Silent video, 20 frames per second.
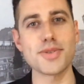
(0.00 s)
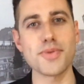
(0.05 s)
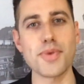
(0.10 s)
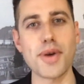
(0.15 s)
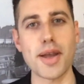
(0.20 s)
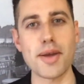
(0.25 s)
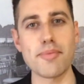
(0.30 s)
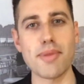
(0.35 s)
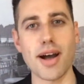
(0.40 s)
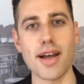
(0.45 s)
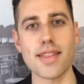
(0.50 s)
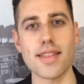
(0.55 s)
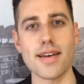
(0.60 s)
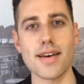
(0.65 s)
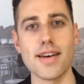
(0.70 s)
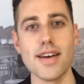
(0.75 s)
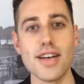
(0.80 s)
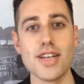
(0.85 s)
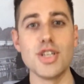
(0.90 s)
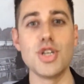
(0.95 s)
away by
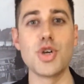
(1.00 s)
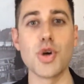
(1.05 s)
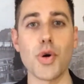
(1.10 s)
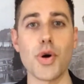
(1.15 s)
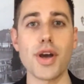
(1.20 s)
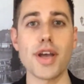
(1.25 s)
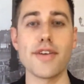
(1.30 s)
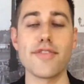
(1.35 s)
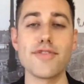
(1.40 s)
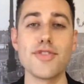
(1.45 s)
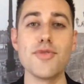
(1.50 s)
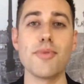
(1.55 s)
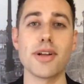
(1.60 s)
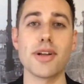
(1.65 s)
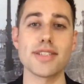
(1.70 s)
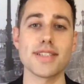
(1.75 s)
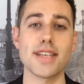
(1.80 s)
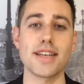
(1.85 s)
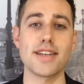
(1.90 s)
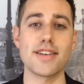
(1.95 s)
the joy a few
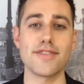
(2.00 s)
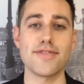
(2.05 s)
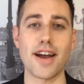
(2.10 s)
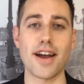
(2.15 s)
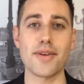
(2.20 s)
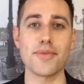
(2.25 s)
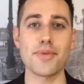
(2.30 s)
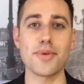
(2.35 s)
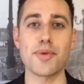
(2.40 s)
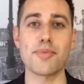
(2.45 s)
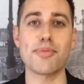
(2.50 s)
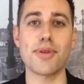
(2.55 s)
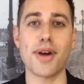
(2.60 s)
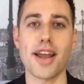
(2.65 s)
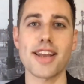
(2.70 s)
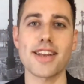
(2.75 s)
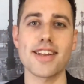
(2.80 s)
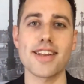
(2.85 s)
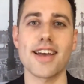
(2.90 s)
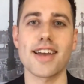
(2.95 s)
months later, finding out we were
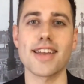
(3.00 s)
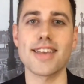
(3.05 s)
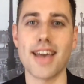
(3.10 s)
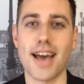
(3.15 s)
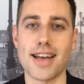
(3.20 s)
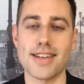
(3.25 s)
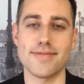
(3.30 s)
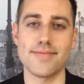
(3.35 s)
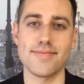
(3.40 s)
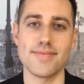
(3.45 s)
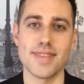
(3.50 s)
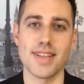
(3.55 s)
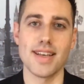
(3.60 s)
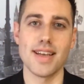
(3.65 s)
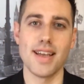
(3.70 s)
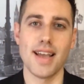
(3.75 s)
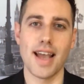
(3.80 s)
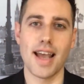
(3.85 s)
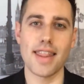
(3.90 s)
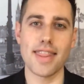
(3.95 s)
pregnant again.
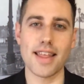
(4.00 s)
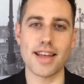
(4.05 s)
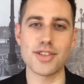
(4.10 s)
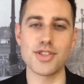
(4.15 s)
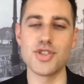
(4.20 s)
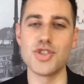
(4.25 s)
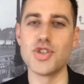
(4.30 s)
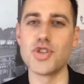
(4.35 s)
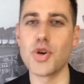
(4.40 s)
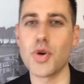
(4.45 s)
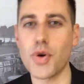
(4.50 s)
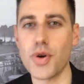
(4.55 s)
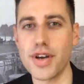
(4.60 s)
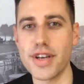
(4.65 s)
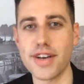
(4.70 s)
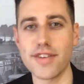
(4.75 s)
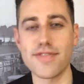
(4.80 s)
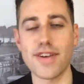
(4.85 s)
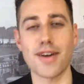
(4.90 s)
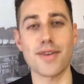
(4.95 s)
And that
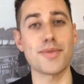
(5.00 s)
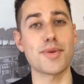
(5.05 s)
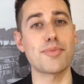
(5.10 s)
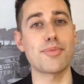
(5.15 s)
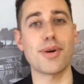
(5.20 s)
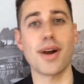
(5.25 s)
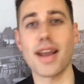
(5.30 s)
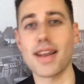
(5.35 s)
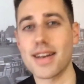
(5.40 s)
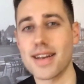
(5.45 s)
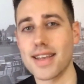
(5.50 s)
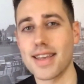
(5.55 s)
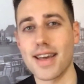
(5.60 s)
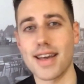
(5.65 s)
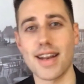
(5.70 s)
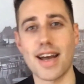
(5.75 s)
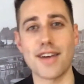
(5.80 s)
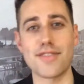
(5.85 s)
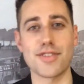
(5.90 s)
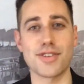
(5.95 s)
joy of finding we were pregnant
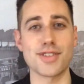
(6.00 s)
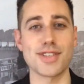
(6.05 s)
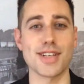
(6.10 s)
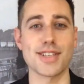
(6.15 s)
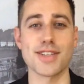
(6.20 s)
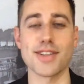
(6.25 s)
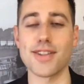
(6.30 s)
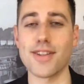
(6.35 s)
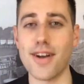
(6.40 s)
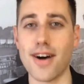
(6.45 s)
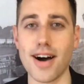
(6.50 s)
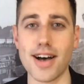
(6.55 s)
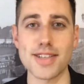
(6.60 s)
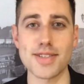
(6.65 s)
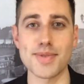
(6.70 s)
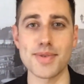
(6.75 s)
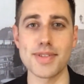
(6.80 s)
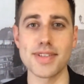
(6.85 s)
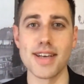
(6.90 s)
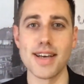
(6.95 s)
again after such a loss
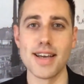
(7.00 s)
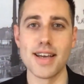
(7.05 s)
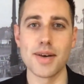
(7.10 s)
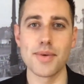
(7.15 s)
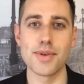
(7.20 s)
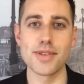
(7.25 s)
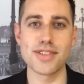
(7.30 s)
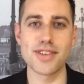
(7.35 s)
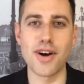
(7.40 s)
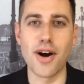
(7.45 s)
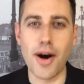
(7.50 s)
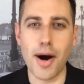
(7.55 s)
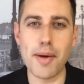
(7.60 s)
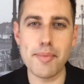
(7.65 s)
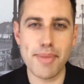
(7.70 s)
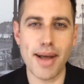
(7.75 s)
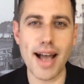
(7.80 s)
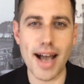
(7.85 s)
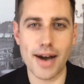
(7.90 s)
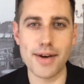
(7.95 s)
was
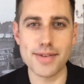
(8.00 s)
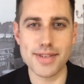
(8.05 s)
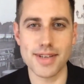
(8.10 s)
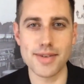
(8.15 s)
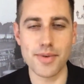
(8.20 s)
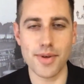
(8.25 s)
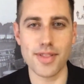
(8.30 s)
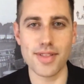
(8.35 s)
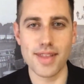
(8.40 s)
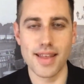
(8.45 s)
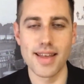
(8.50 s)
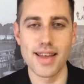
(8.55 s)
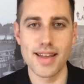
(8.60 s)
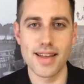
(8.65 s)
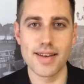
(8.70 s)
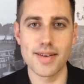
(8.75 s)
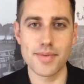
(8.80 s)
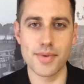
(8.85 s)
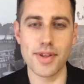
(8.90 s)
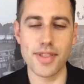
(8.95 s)
compounded with
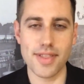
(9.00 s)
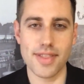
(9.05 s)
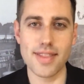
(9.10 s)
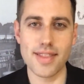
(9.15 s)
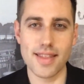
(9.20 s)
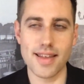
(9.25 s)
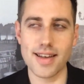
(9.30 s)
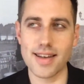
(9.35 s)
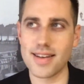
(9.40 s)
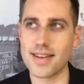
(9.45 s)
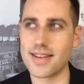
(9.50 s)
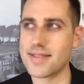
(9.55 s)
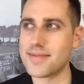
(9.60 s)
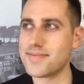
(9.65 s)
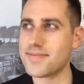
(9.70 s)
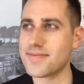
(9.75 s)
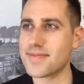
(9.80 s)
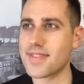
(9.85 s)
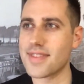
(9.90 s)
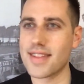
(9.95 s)

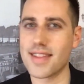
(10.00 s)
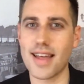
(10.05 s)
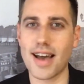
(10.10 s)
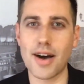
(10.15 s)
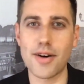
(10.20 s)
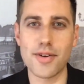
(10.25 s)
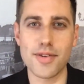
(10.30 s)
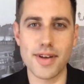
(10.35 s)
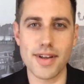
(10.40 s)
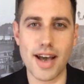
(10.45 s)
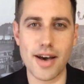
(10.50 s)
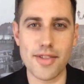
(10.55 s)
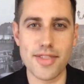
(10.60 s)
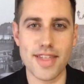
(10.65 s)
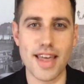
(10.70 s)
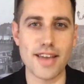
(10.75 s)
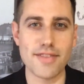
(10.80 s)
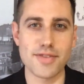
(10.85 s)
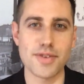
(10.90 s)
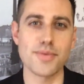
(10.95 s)
the how
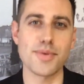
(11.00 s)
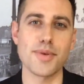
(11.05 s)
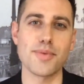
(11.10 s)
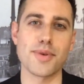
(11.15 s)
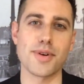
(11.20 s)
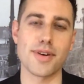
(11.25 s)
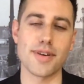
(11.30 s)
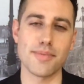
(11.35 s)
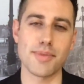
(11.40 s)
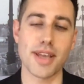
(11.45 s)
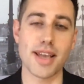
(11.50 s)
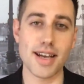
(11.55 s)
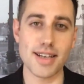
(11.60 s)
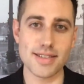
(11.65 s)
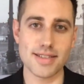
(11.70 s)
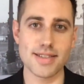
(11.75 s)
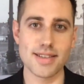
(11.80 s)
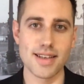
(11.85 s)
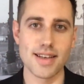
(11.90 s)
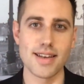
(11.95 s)
thankful we were
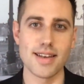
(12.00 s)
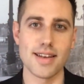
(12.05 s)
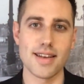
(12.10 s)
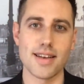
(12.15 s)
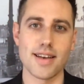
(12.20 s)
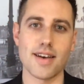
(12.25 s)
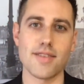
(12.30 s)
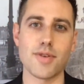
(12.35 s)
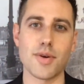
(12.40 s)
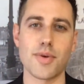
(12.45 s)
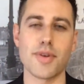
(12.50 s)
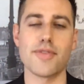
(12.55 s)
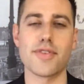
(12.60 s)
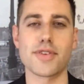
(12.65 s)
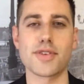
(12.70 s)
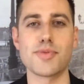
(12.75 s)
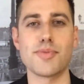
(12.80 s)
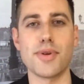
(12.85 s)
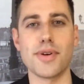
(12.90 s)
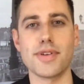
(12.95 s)
because of what we've
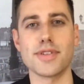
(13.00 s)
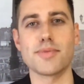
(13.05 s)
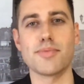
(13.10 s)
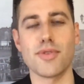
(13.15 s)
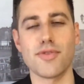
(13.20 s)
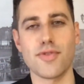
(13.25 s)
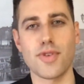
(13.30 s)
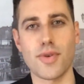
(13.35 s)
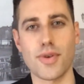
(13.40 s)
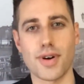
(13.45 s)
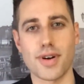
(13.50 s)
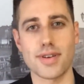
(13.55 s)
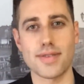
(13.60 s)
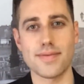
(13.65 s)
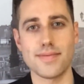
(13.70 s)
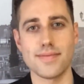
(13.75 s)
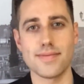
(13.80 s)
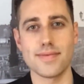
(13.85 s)
experienced before.